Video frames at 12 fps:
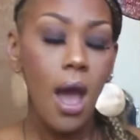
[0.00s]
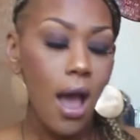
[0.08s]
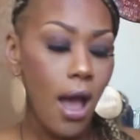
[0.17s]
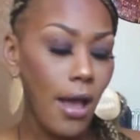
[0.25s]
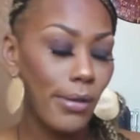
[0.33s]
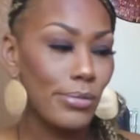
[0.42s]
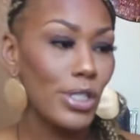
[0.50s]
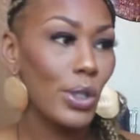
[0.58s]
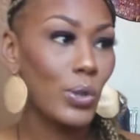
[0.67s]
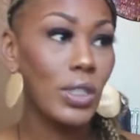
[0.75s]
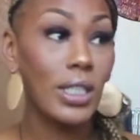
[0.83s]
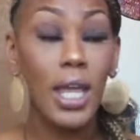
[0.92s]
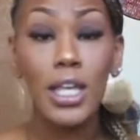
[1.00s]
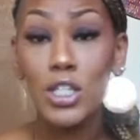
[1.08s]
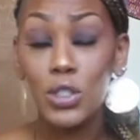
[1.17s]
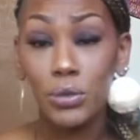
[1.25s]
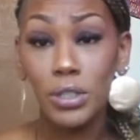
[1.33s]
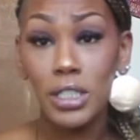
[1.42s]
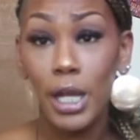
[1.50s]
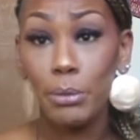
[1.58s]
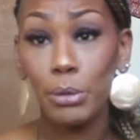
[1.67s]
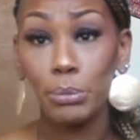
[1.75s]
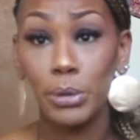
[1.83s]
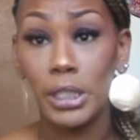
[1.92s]
Um, so today's story time
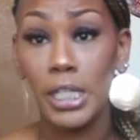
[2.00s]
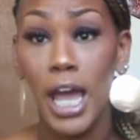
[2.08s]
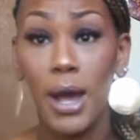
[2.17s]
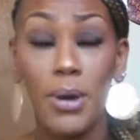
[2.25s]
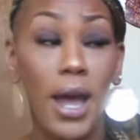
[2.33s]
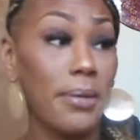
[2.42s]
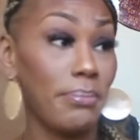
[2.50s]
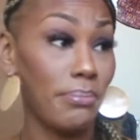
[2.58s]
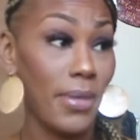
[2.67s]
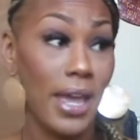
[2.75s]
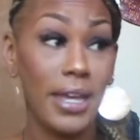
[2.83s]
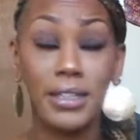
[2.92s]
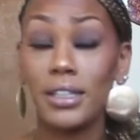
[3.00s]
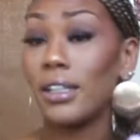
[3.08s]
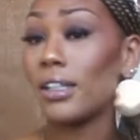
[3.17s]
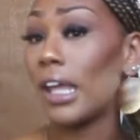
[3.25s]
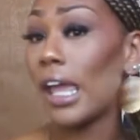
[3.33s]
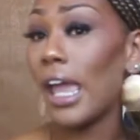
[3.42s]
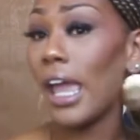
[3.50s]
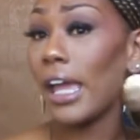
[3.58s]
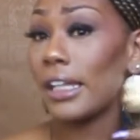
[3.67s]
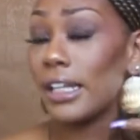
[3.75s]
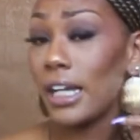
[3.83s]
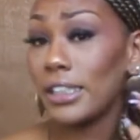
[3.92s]
will be how I met
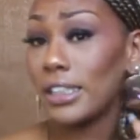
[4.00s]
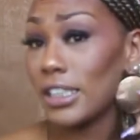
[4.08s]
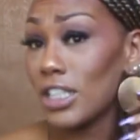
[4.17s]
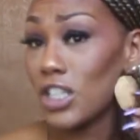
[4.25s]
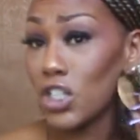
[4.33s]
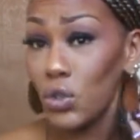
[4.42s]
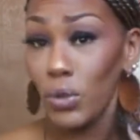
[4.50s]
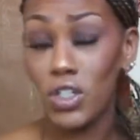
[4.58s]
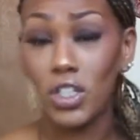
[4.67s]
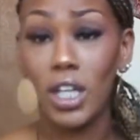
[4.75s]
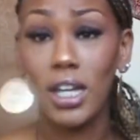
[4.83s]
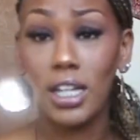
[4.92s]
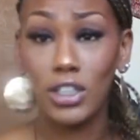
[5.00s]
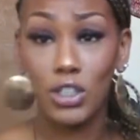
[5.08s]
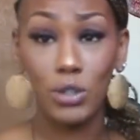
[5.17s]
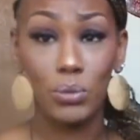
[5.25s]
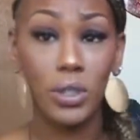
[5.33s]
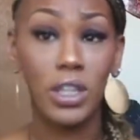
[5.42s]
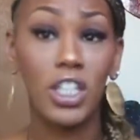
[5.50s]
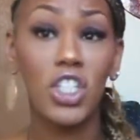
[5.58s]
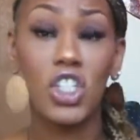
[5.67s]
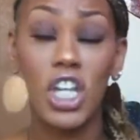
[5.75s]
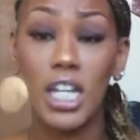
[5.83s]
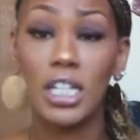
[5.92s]
and got into the situation I got into with the
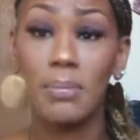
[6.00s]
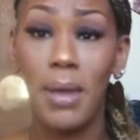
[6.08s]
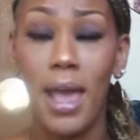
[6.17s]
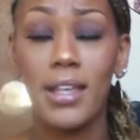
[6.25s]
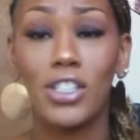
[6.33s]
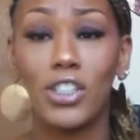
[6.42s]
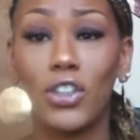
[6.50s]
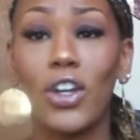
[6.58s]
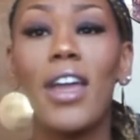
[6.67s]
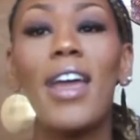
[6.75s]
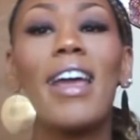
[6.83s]
shady pastor.